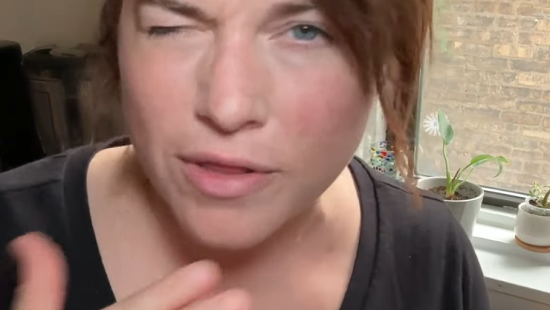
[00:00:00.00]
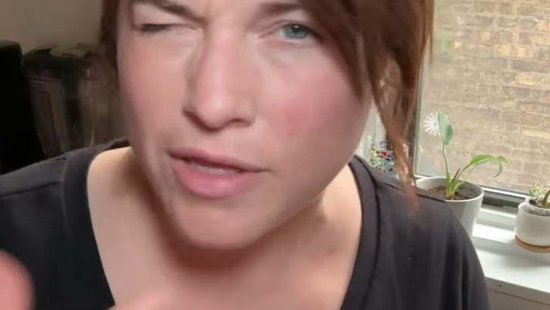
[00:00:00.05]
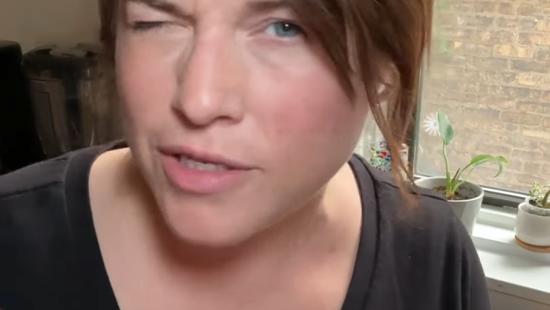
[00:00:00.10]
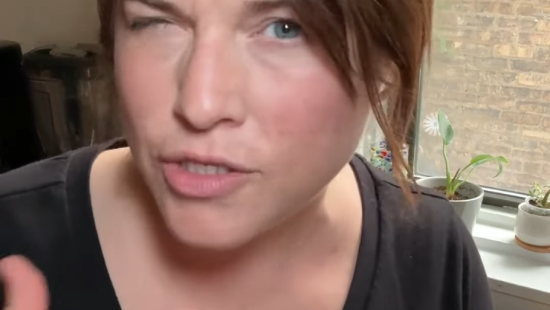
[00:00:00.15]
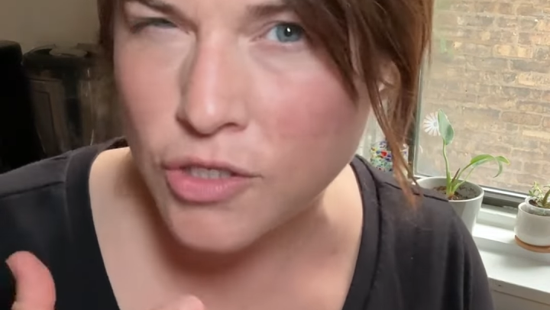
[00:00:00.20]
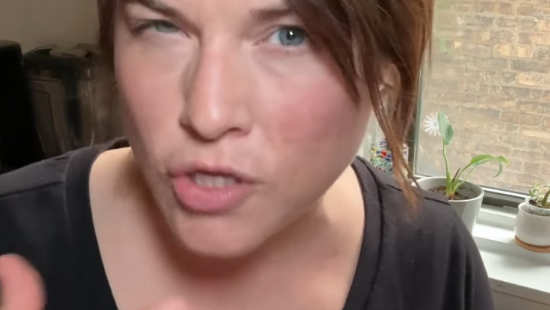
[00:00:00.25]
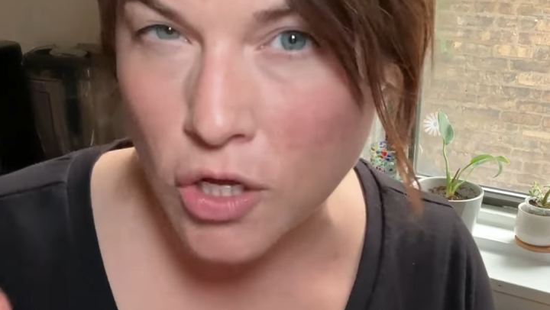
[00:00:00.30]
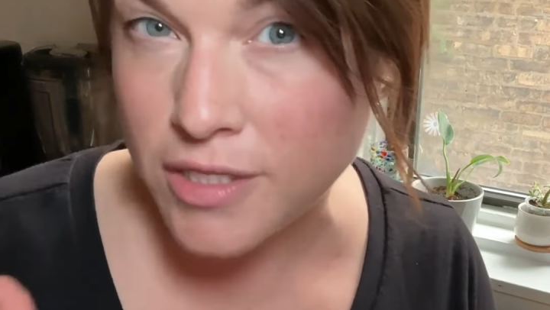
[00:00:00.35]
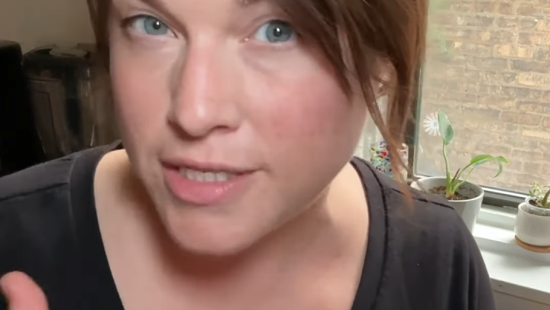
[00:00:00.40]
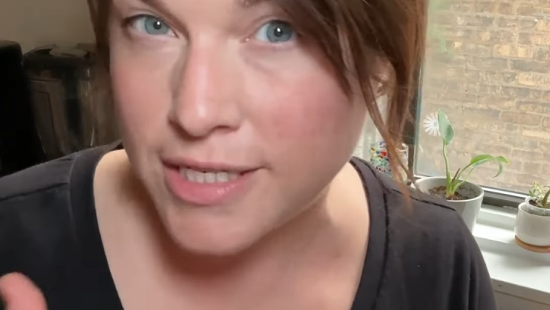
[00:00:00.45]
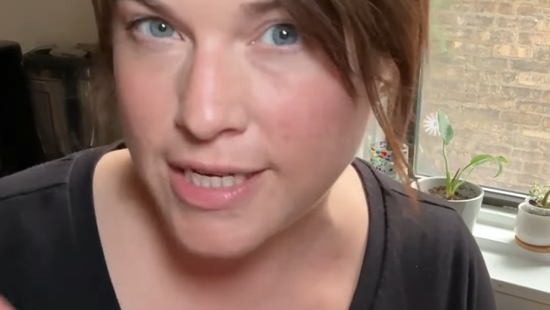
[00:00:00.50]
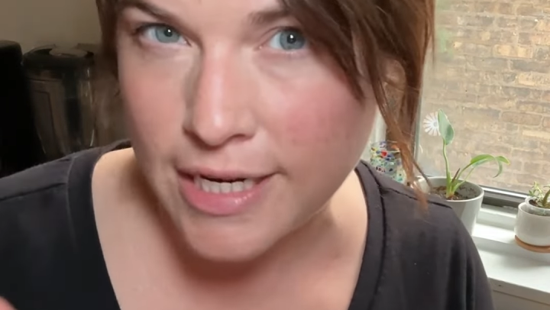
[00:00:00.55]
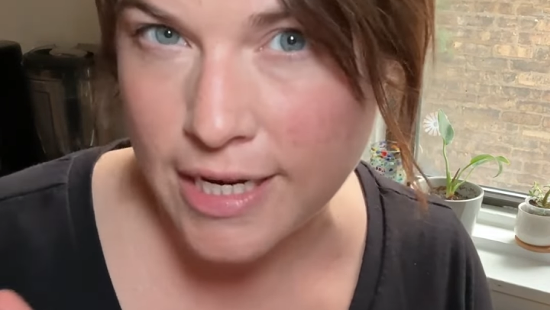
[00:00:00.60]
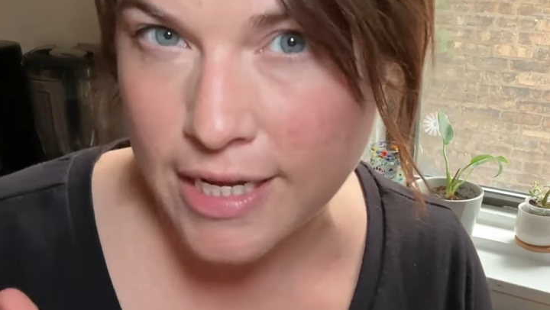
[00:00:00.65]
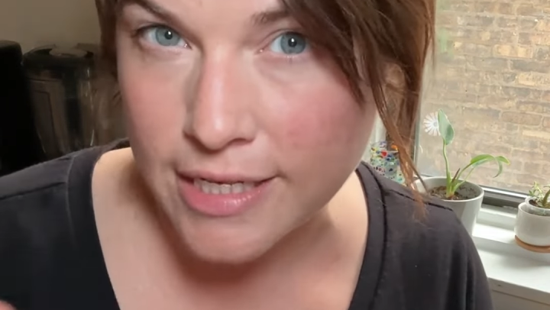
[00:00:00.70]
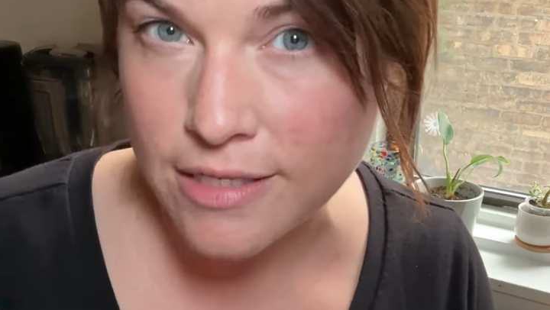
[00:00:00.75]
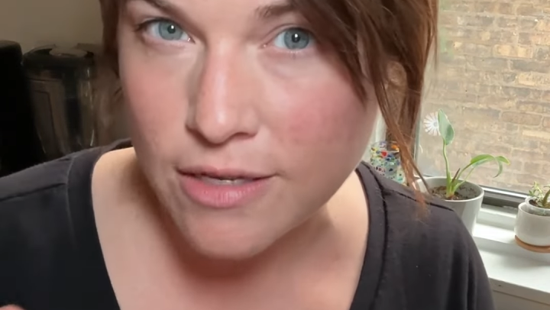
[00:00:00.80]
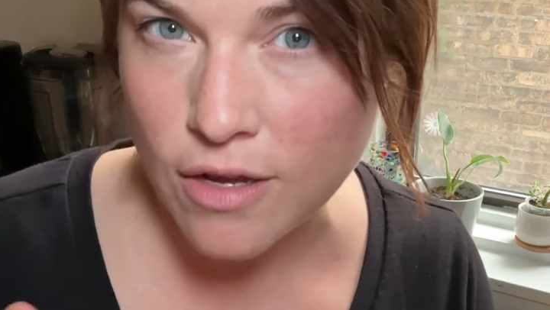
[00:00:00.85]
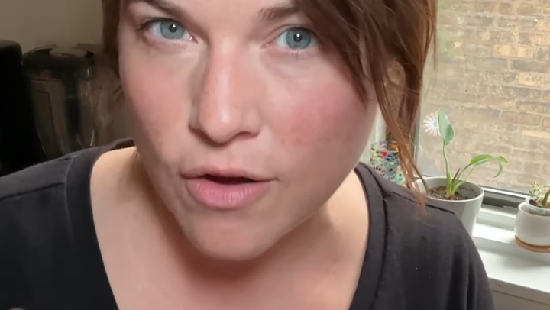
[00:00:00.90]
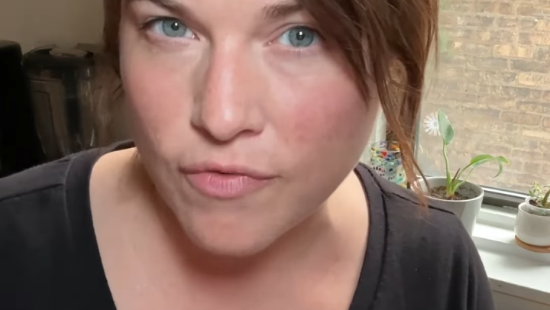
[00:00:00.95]
the
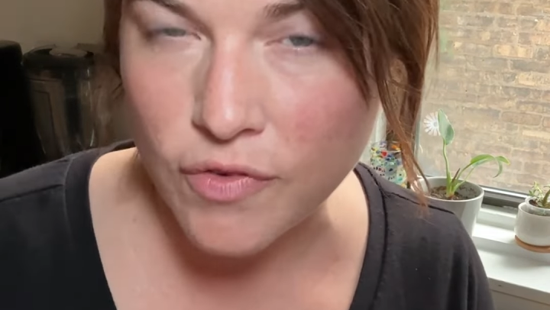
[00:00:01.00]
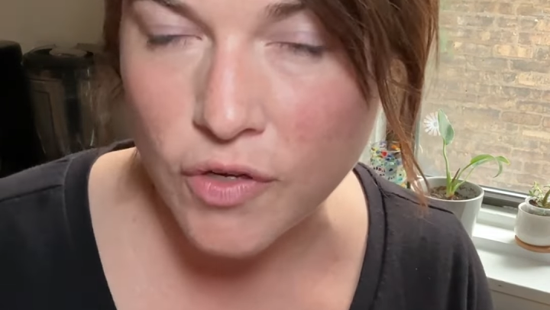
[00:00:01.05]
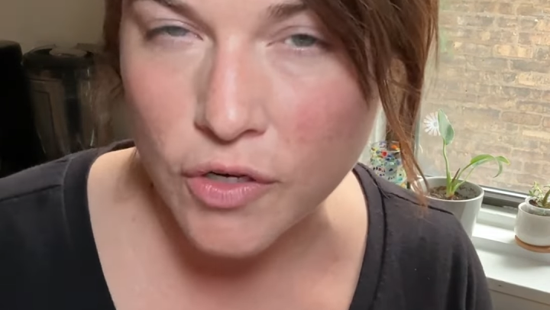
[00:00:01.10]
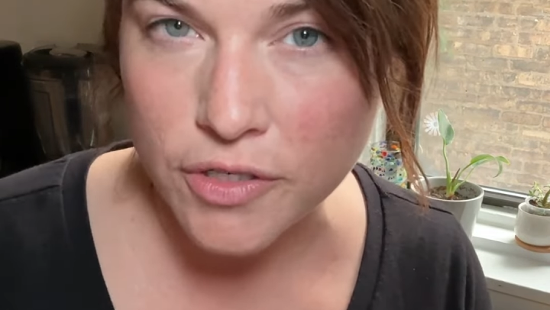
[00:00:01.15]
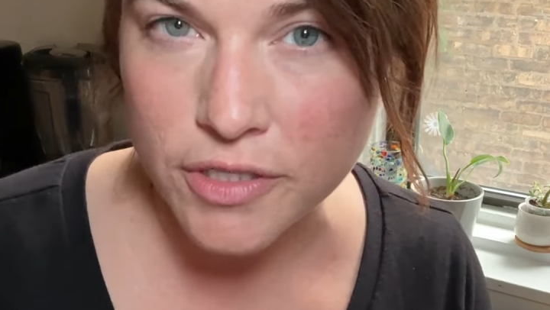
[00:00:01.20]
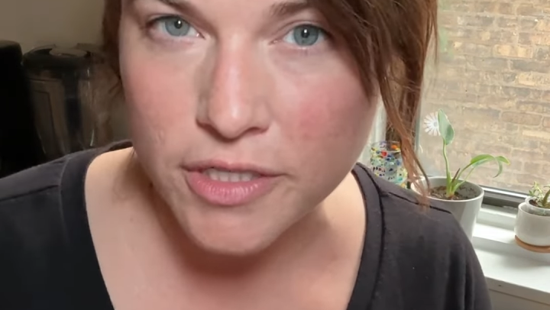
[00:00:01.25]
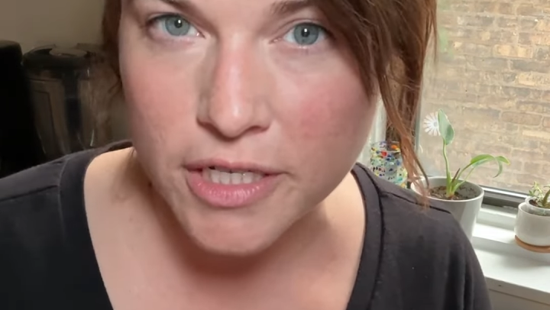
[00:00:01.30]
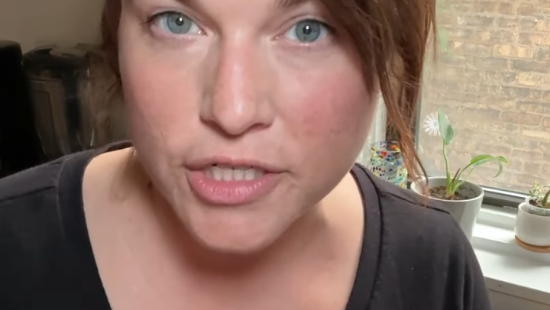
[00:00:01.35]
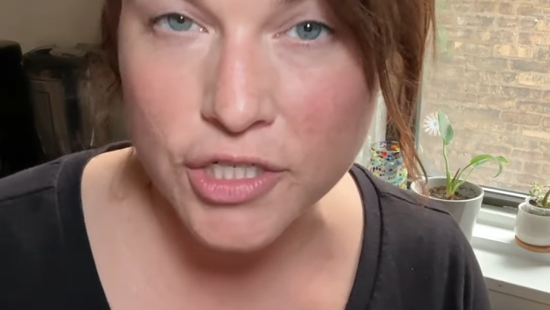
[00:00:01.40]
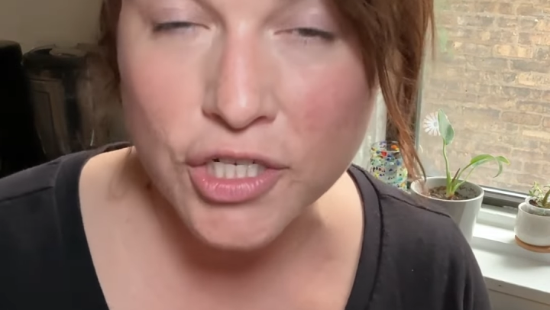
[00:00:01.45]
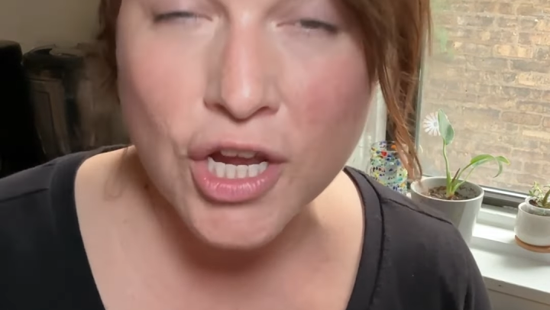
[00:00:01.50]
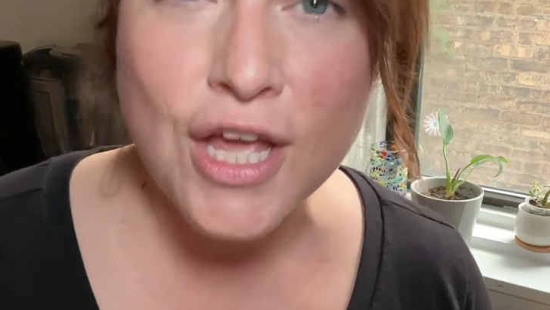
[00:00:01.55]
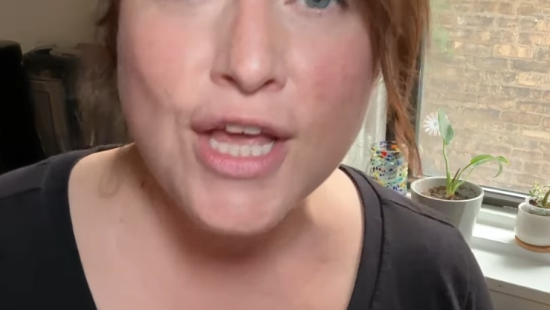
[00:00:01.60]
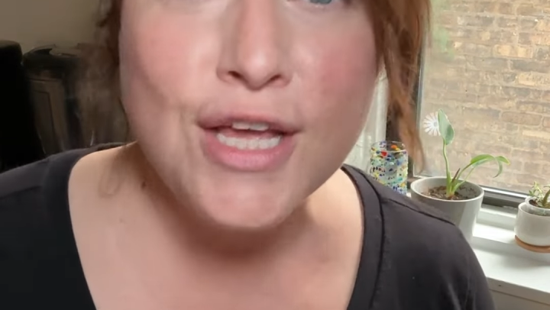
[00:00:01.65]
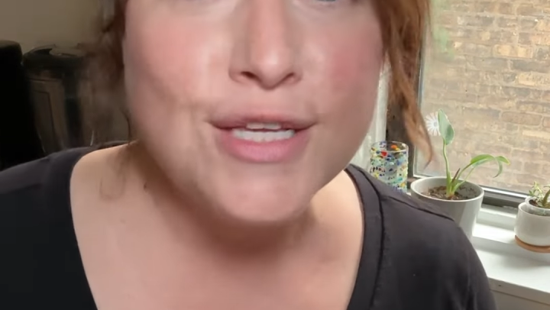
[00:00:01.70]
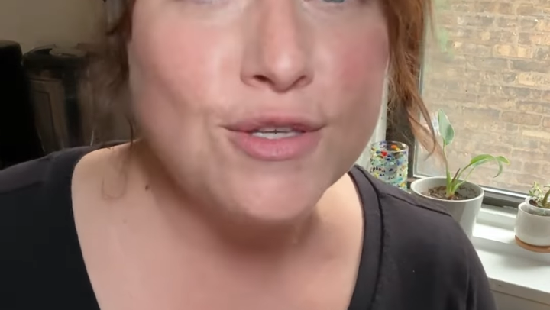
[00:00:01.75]
saltiness of your dish